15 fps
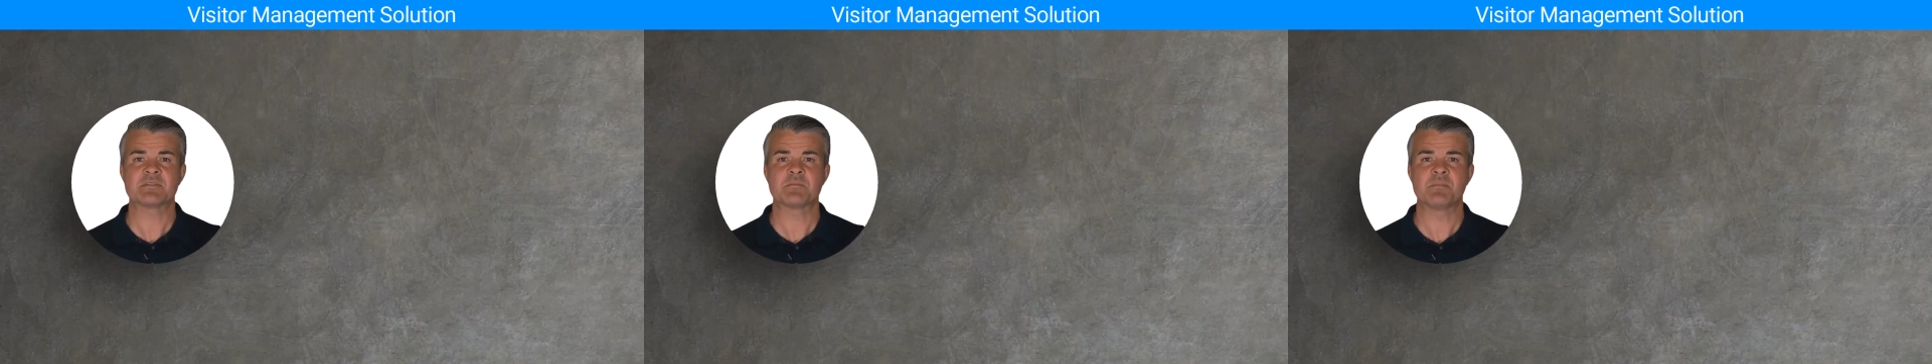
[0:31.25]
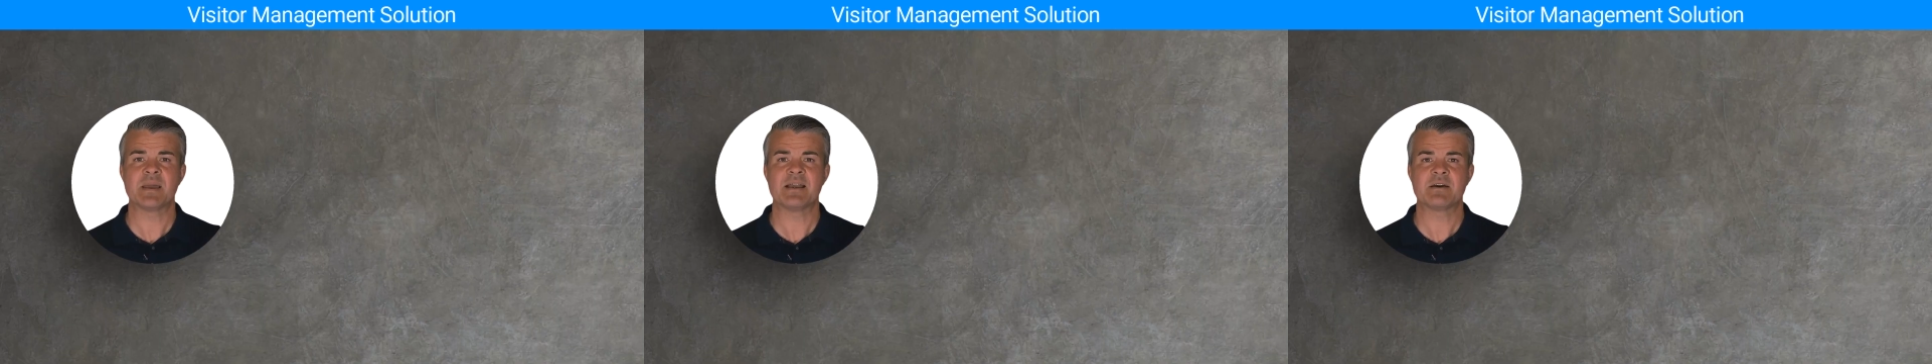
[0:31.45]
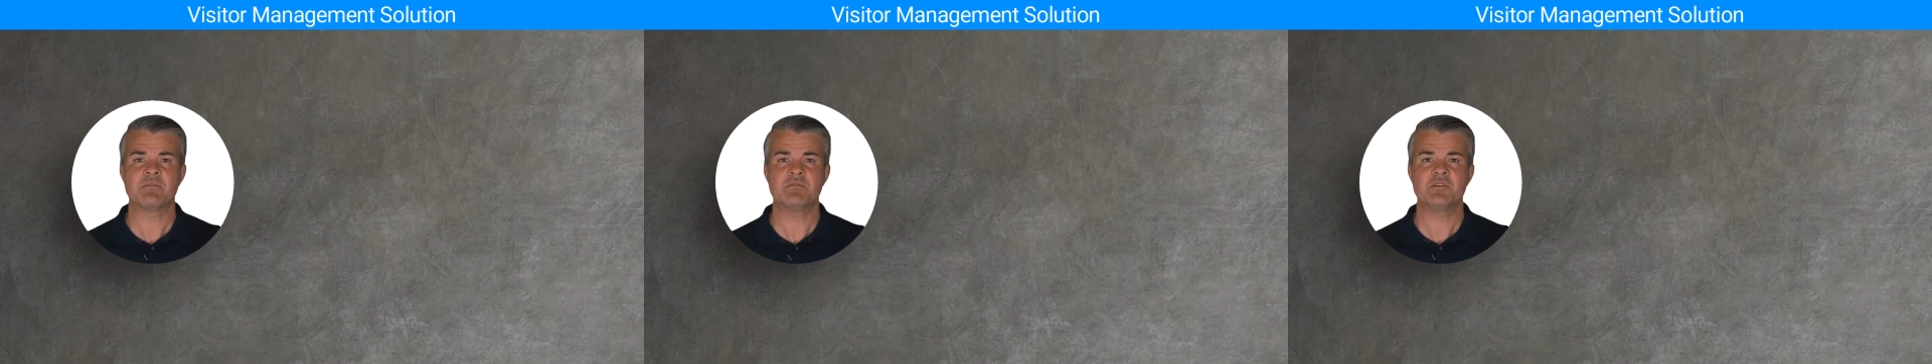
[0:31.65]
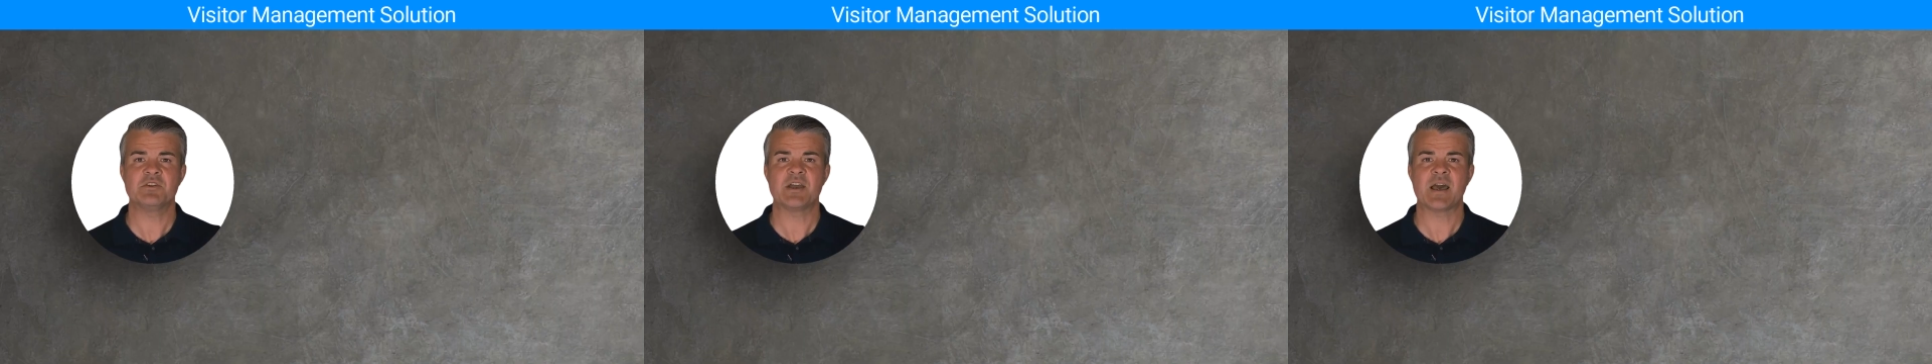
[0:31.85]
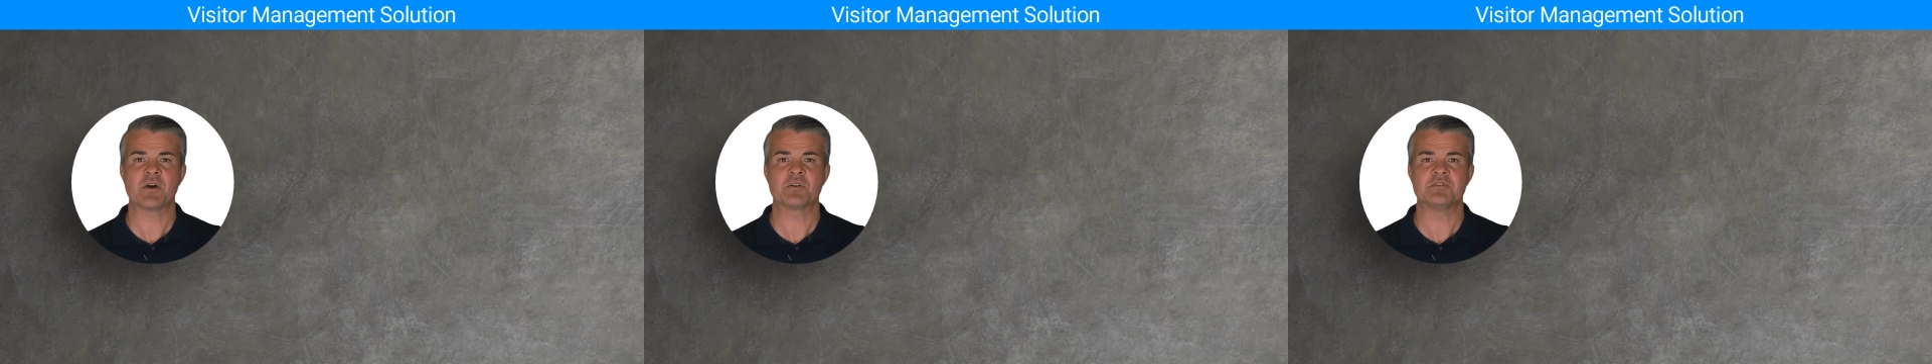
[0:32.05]
many of the
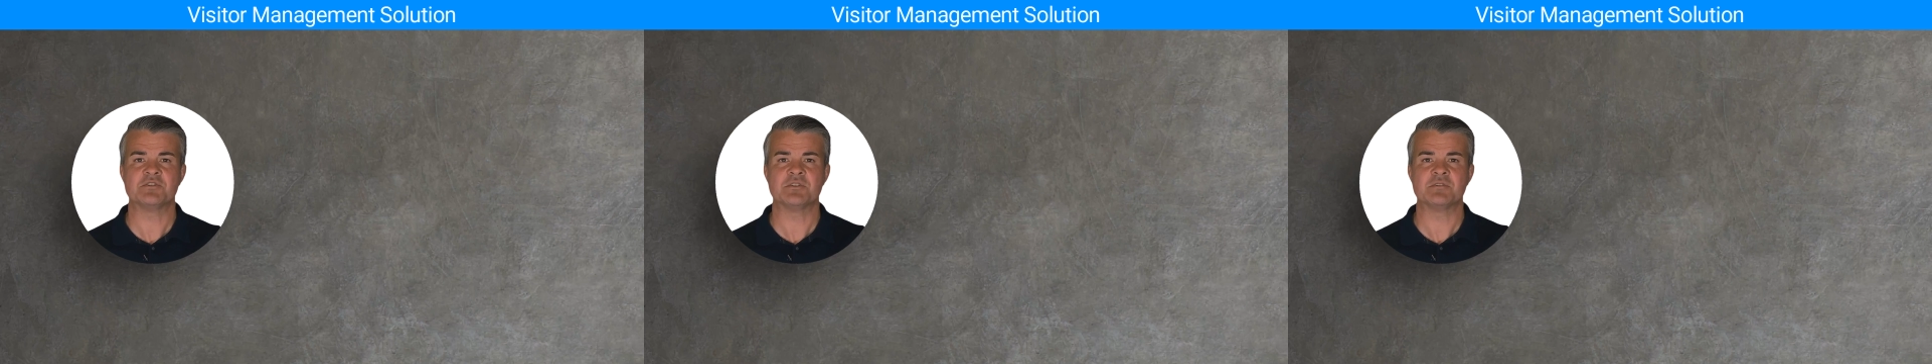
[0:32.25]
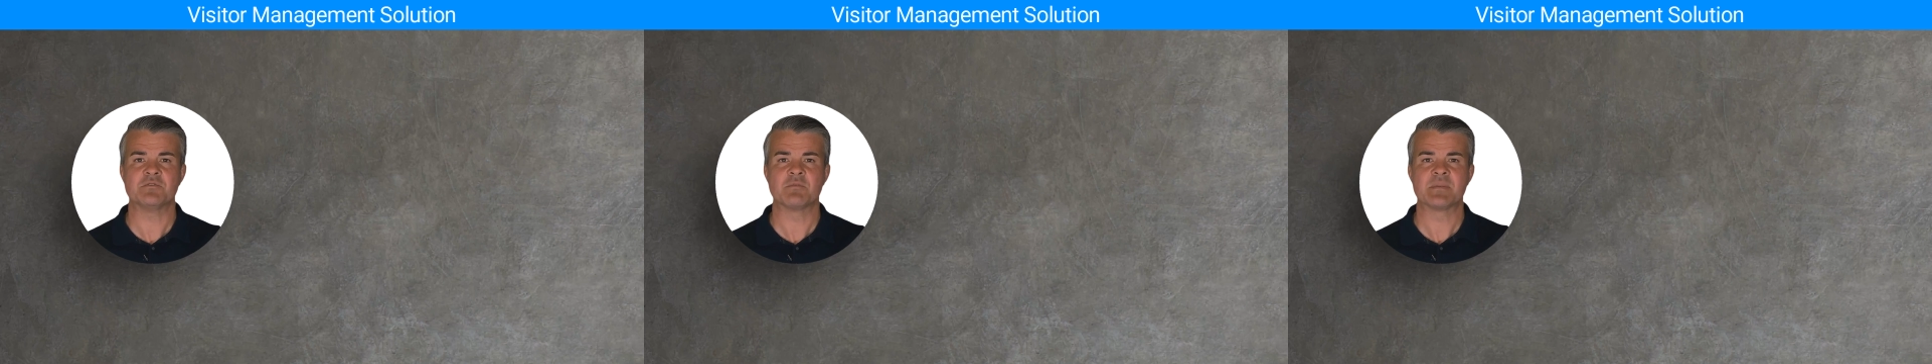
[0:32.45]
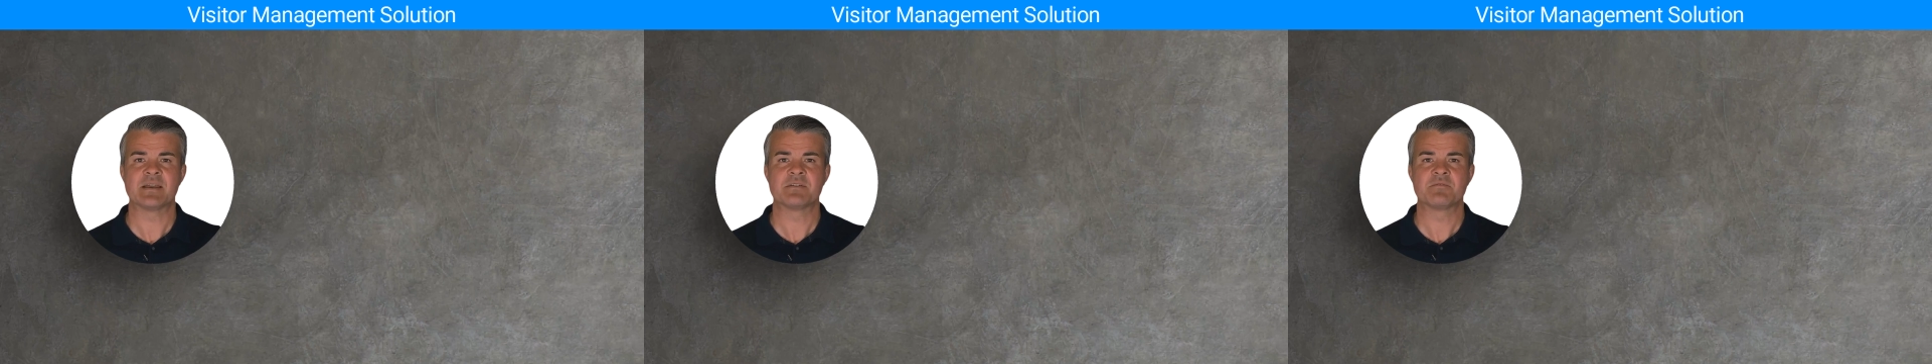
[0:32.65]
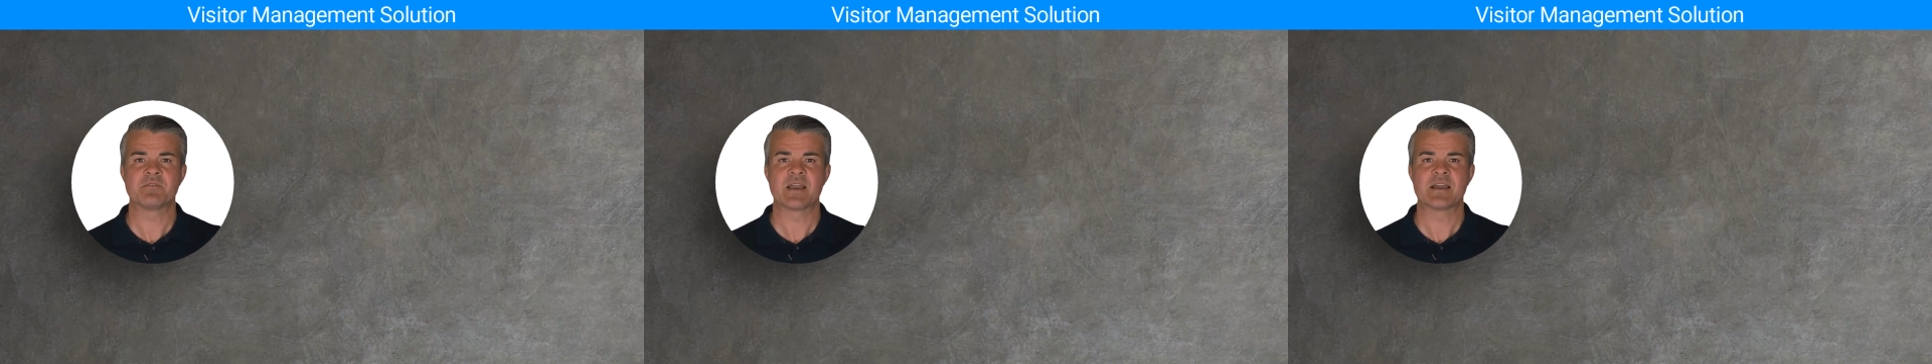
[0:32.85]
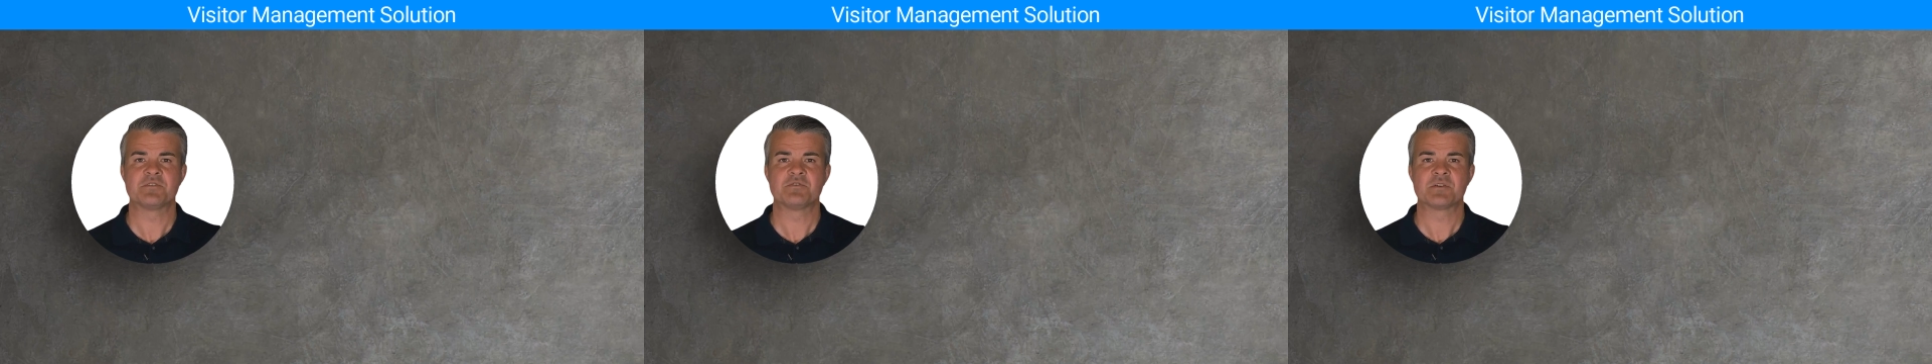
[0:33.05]
challenges for
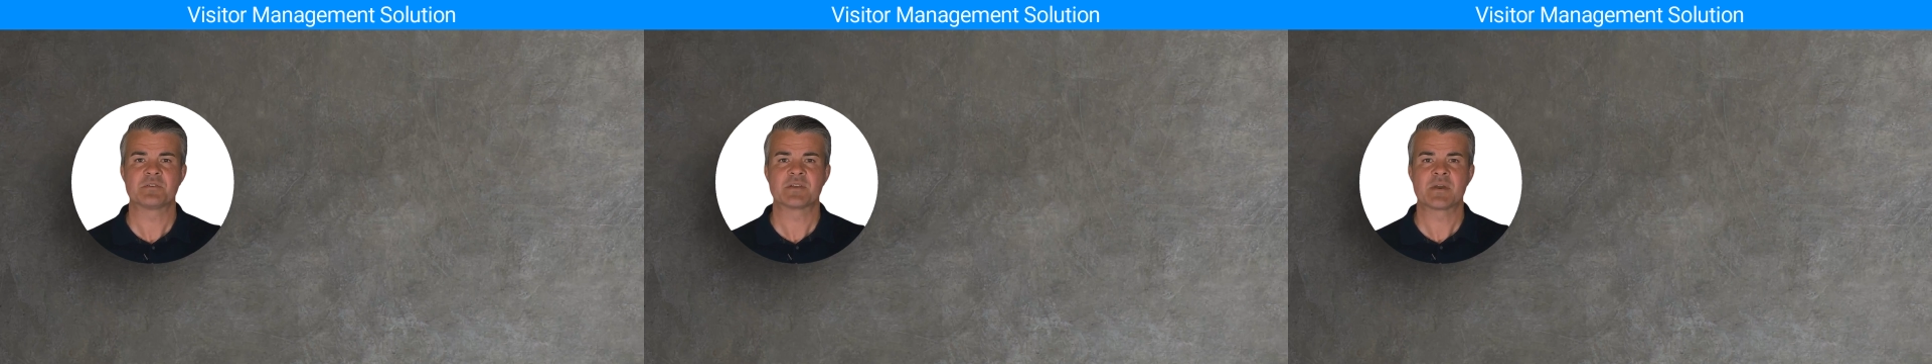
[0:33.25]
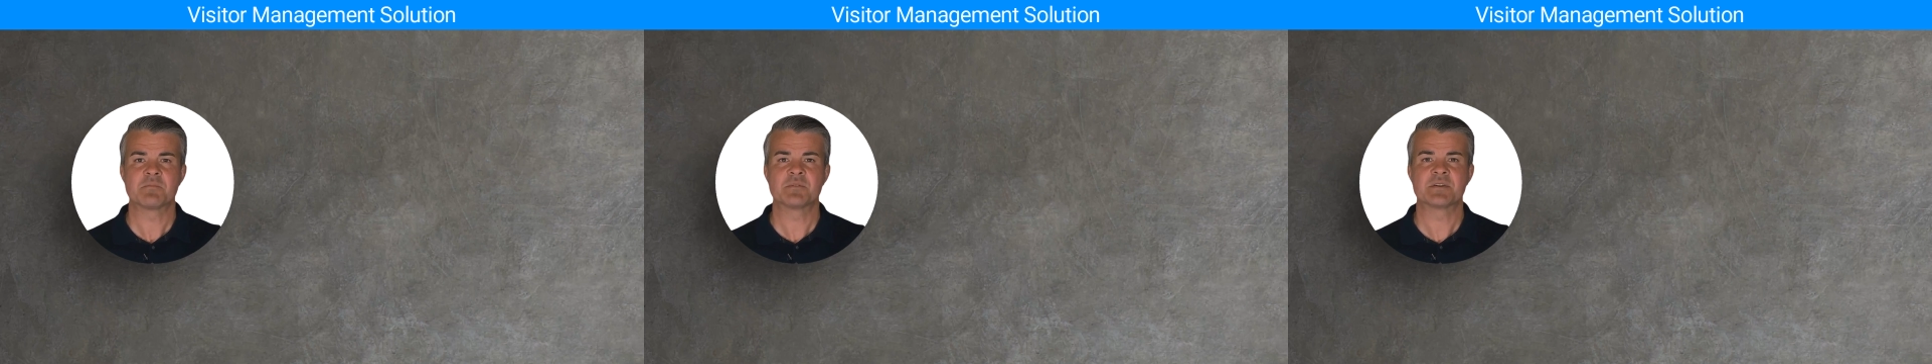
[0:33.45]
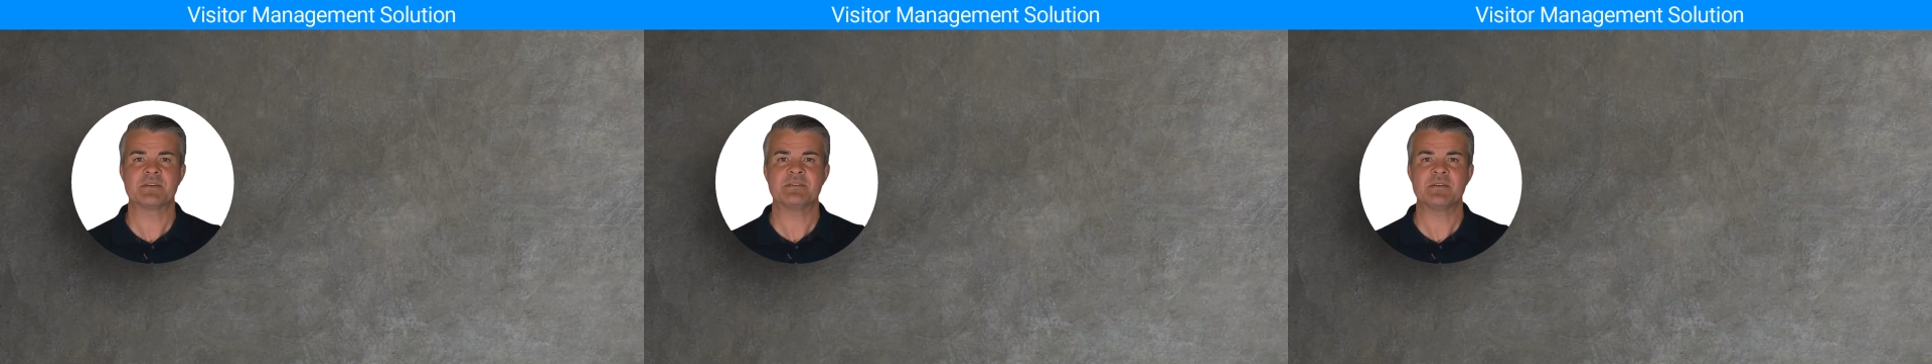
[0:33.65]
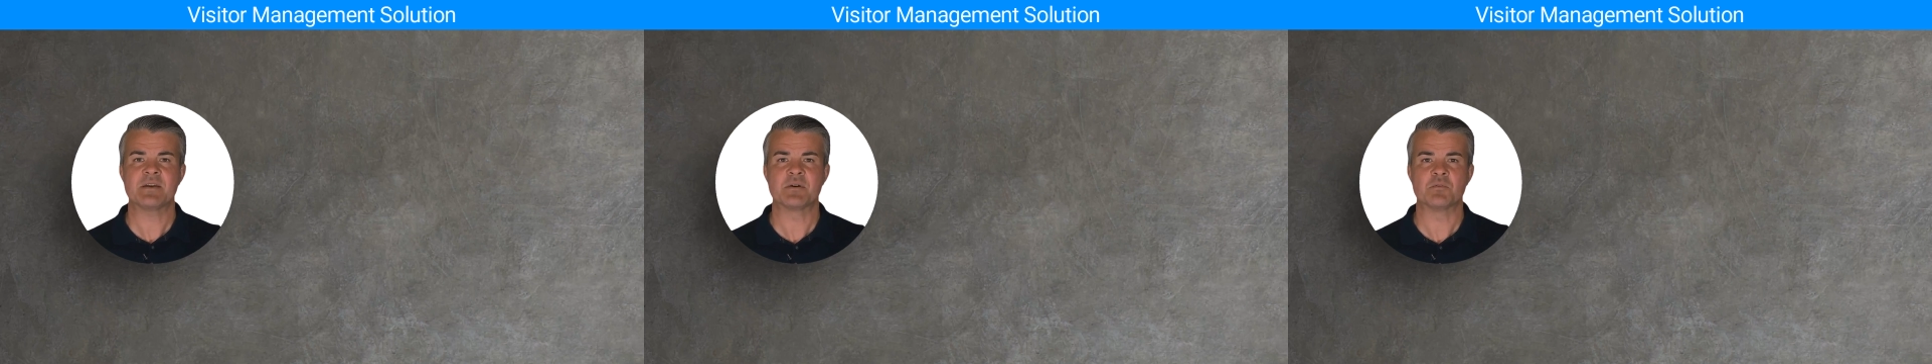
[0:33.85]
manufacturing companies